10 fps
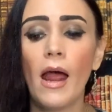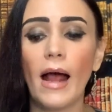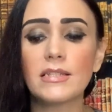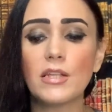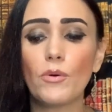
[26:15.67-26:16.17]

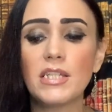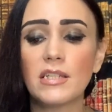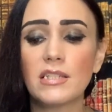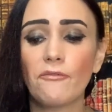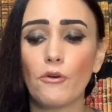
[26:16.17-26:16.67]
as though a
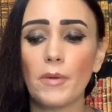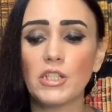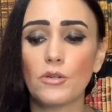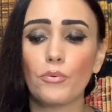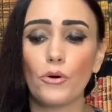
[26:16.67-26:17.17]

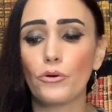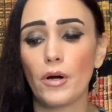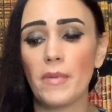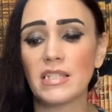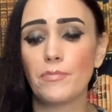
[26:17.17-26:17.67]
disinformation
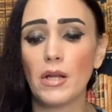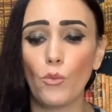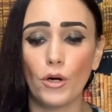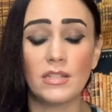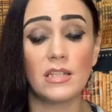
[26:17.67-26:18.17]
program has been at
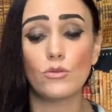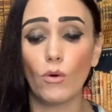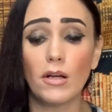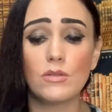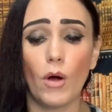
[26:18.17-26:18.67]
work since
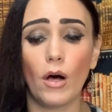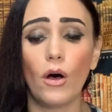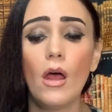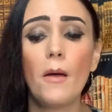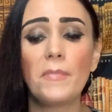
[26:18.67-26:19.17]
Roswell.
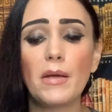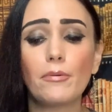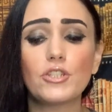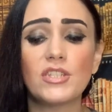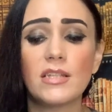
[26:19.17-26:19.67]

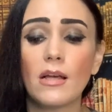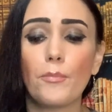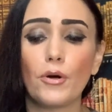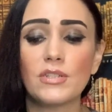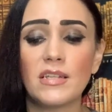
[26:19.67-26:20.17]
People just think a
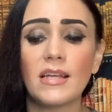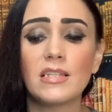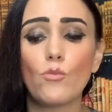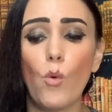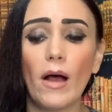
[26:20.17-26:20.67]
person
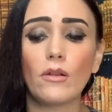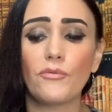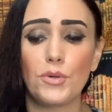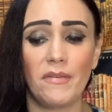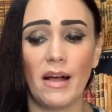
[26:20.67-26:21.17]
isn't well if
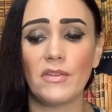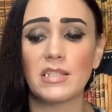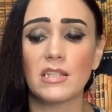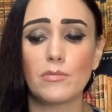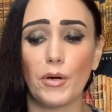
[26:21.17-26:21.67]
we've had this
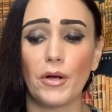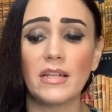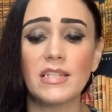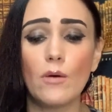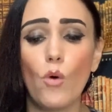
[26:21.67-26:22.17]

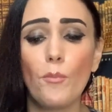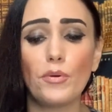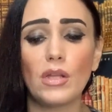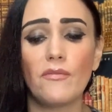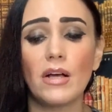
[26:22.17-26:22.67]
experience and won't
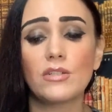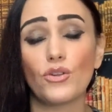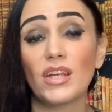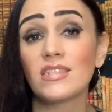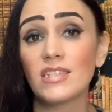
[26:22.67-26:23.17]
believe it until
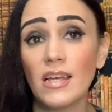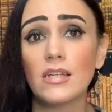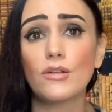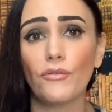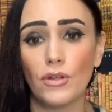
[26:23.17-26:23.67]
they see
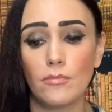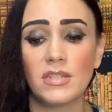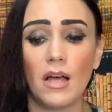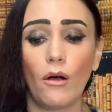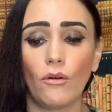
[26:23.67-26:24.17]
it for
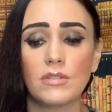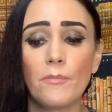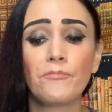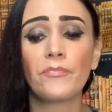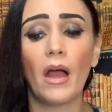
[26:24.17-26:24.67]
themselves.
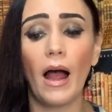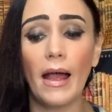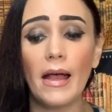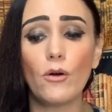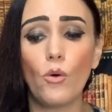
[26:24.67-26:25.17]
I
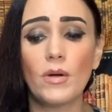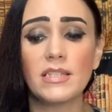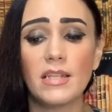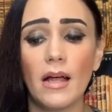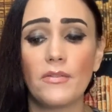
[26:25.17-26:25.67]
had always
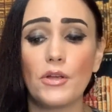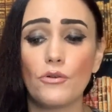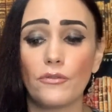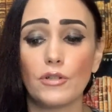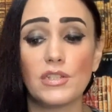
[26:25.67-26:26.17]
said the
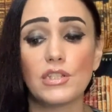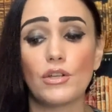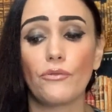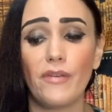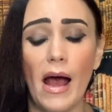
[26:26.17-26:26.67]
universe is
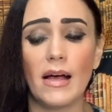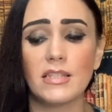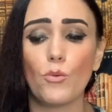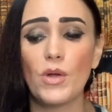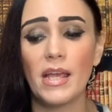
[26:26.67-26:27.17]
so
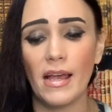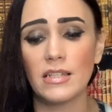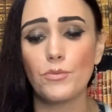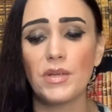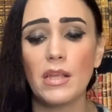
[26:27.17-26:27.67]
vast, we
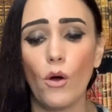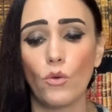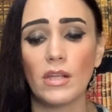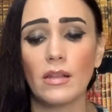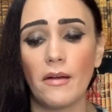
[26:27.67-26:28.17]
can't be the
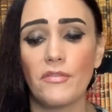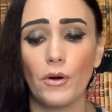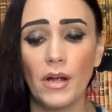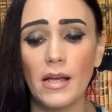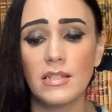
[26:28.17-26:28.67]
only life
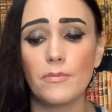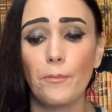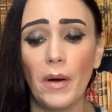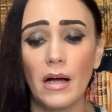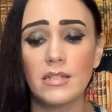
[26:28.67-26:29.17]
there is,
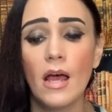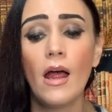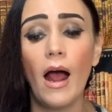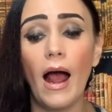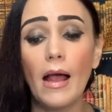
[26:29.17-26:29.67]
but
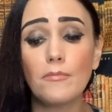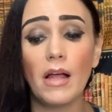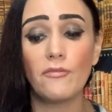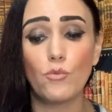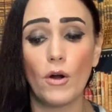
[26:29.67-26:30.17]
I'm
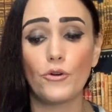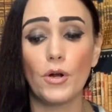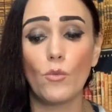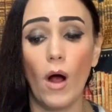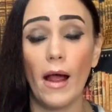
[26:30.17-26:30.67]
left
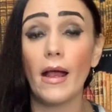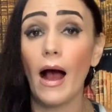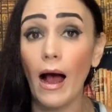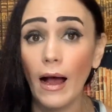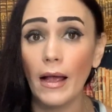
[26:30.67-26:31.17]
wondering why
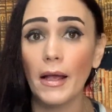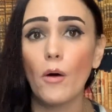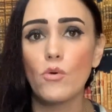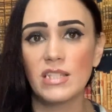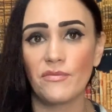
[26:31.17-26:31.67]
I
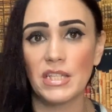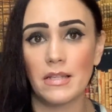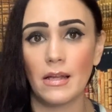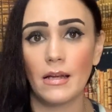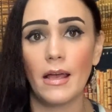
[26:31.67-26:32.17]
was
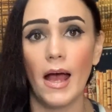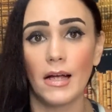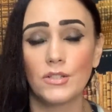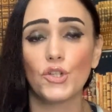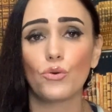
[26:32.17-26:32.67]
visited,
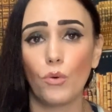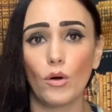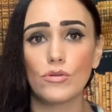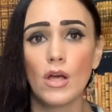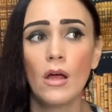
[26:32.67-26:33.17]
end
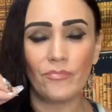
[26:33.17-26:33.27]
quote.